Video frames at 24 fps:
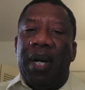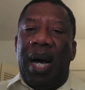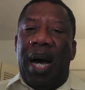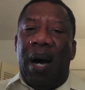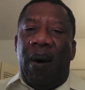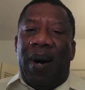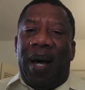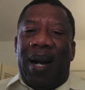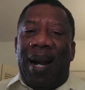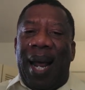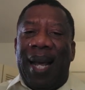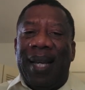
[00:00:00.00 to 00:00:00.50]

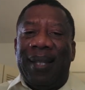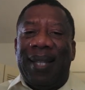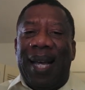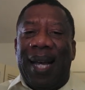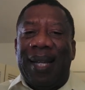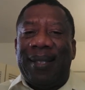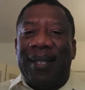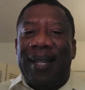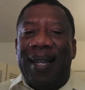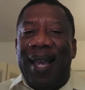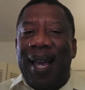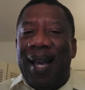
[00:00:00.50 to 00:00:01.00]
Our
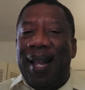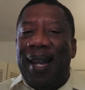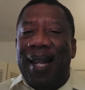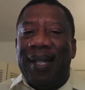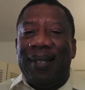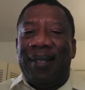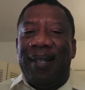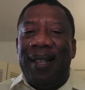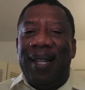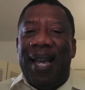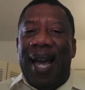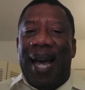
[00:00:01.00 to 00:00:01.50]
writers
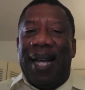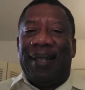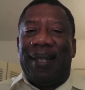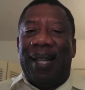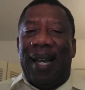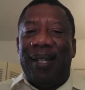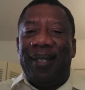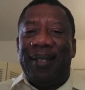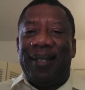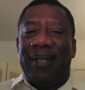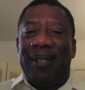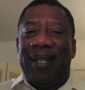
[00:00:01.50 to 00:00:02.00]
carelessly
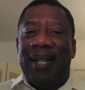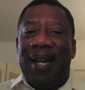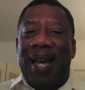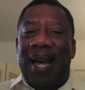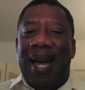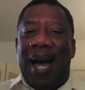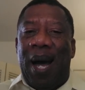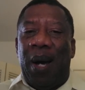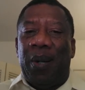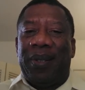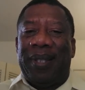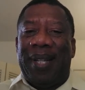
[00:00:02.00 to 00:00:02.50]
attached
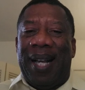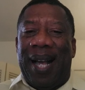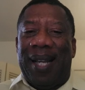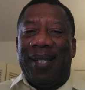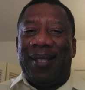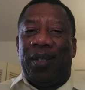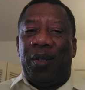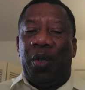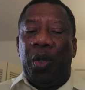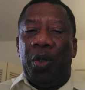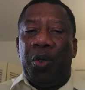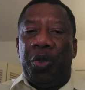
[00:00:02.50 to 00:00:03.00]

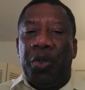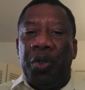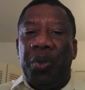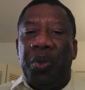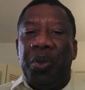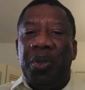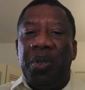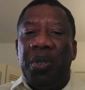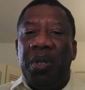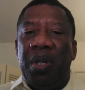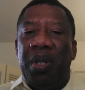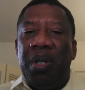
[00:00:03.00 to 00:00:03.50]
outcast to Osu
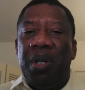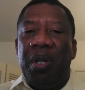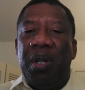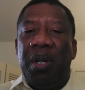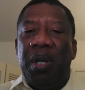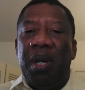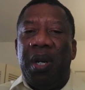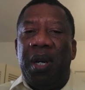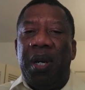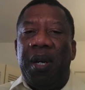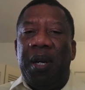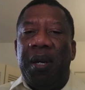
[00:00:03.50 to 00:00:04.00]

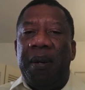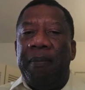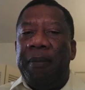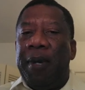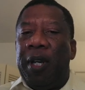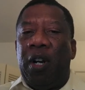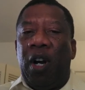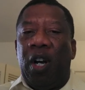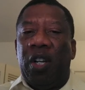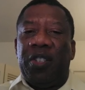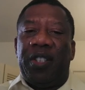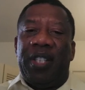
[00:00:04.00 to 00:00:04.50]

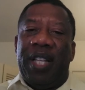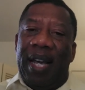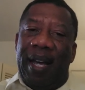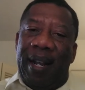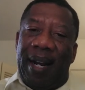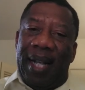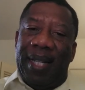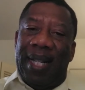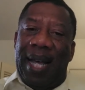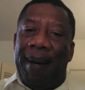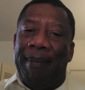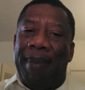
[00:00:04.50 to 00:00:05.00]
because they
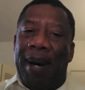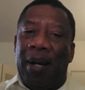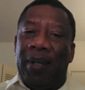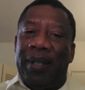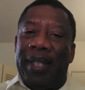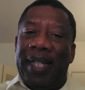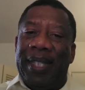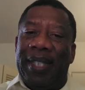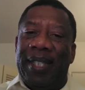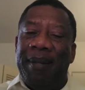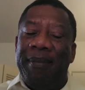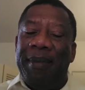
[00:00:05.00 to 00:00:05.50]
read about
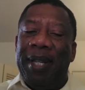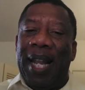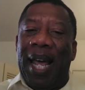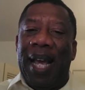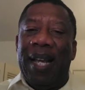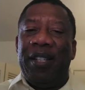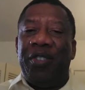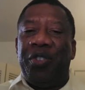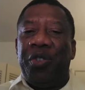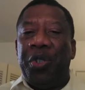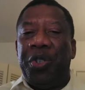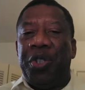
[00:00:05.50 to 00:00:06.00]
a similar
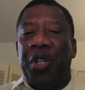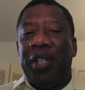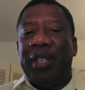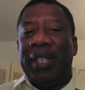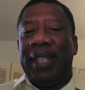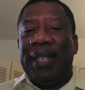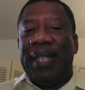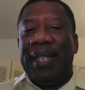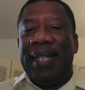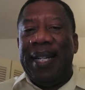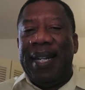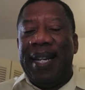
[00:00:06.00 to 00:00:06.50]
institution
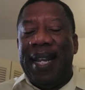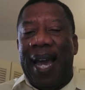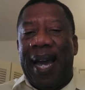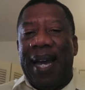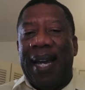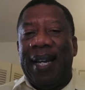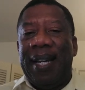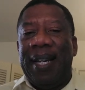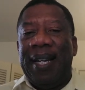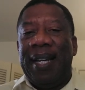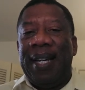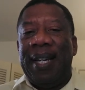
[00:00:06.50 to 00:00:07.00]
in India.
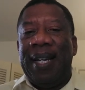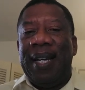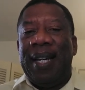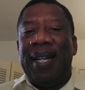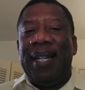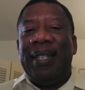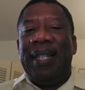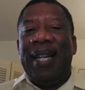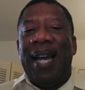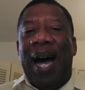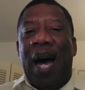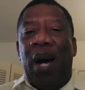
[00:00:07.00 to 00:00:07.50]

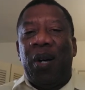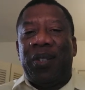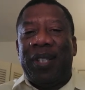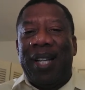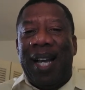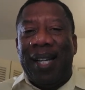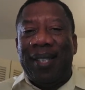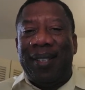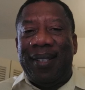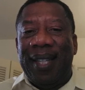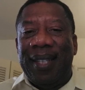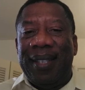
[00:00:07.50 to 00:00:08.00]
The
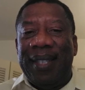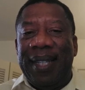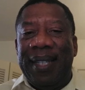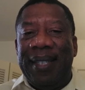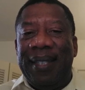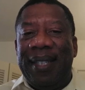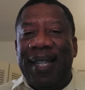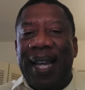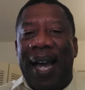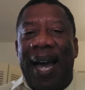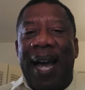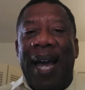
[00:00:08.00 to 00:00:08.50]
outcast in
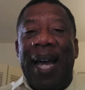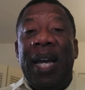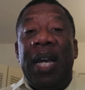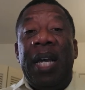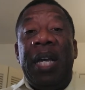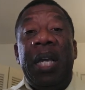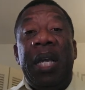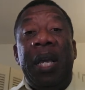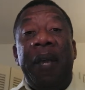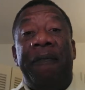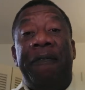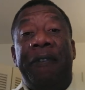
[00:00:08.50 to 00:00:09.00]
India,
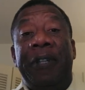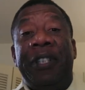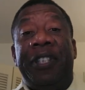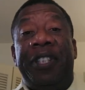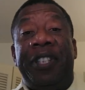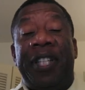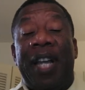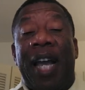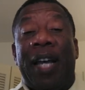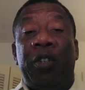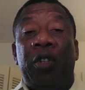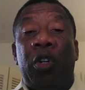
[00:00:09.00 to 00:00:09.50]
if his
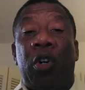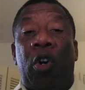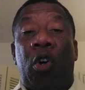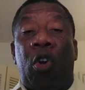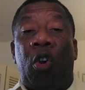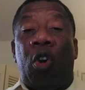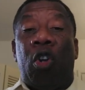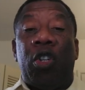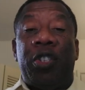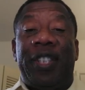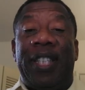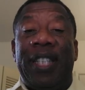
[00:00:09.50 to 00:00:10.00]
shadow
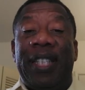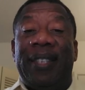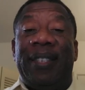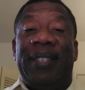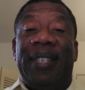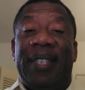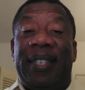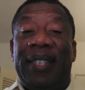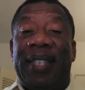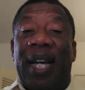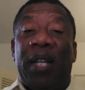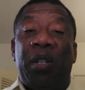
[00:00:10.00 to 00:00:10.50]
crosses
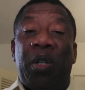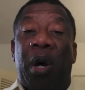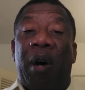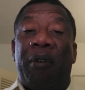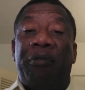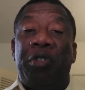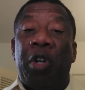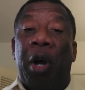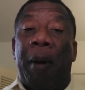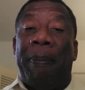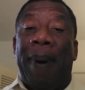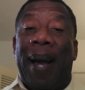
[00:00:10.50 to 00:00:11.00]
the shadow
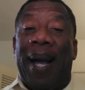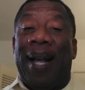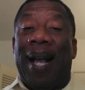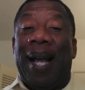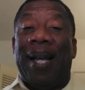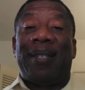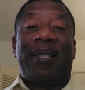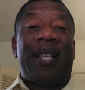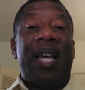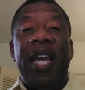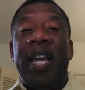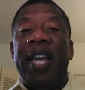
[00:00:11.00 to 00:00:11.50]
of the upper
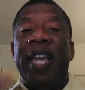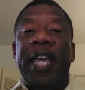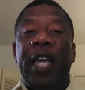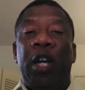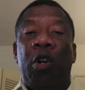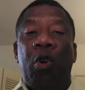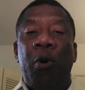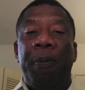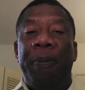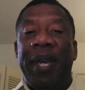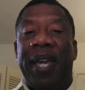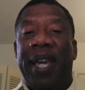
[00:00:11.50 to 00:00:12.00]
caste, he
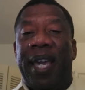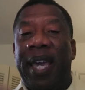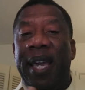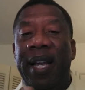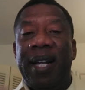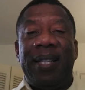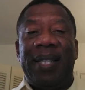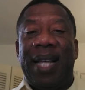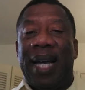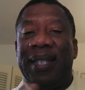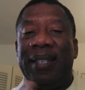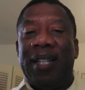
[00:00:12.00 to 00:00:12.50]
could be
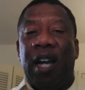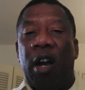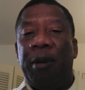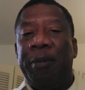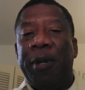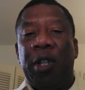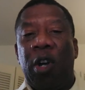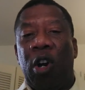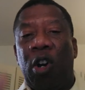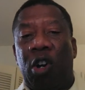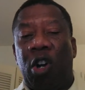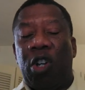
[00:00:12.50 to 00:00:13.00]
killed and there will
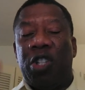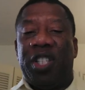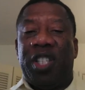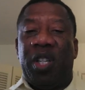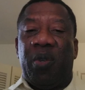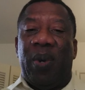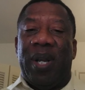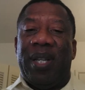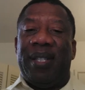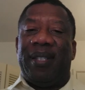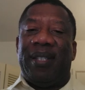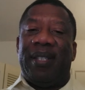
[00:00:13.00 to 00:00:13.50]
be no
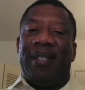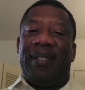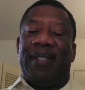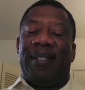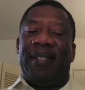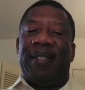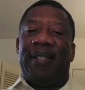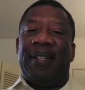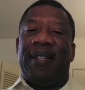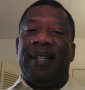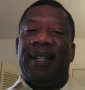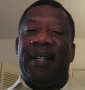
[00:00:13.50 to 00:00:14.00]

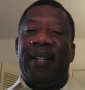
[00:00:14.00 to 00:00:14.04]
consequences.